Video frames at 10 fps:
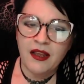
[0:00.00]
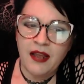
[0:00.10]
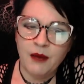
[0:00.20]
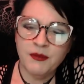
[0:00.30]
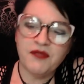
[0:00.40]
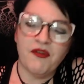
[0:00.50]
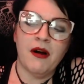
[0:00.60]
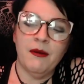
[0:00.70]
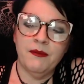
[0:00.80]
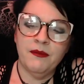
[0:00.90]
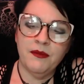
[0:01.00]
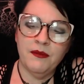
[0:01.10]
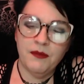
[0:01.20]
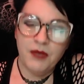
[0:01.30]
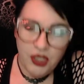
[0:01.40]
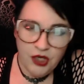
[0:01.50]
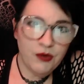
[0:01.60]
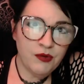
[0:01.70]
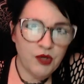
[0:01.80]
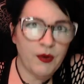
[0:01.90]
comes from
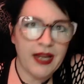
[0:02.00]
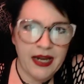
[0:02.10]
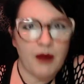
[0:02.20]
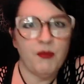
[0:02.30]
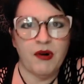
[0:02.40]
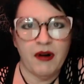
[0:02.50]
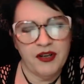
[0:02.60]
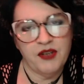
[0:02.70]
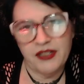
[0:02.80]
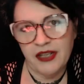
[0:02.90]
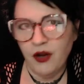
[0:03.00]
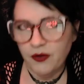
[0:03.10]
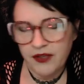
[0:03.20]
you doing a number on yourself,